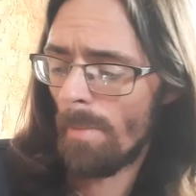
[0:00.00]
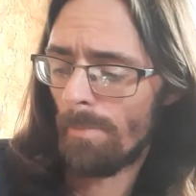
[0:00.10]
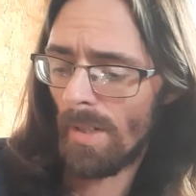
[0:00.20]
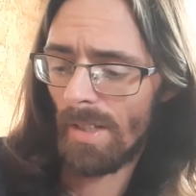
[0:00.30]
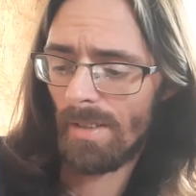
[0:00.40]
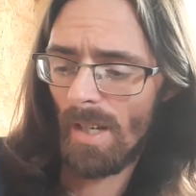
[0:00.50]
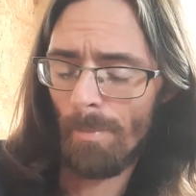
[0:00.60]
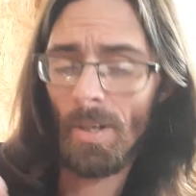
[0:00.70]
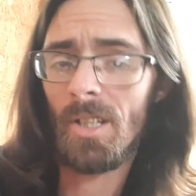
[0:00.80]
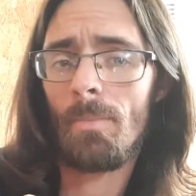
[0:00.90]
But a
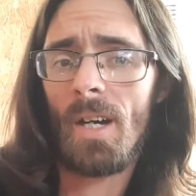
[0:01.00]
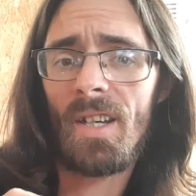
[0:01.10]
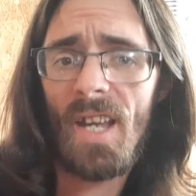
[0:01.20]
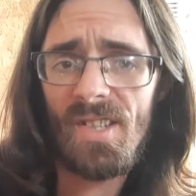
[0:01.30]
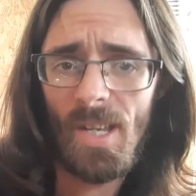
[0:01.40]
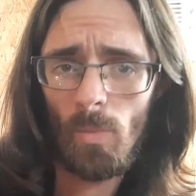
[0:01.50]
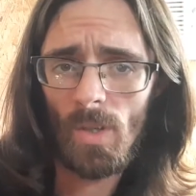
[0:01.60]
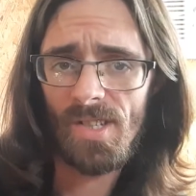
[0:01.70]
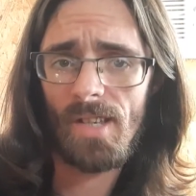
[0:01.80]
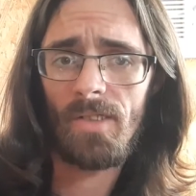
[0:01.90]
buddy of mine has a
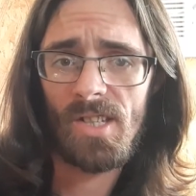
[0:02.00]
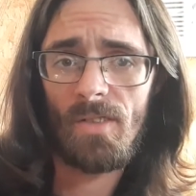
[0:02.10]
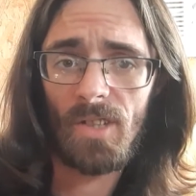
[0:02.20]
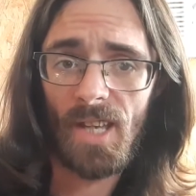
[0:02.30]
177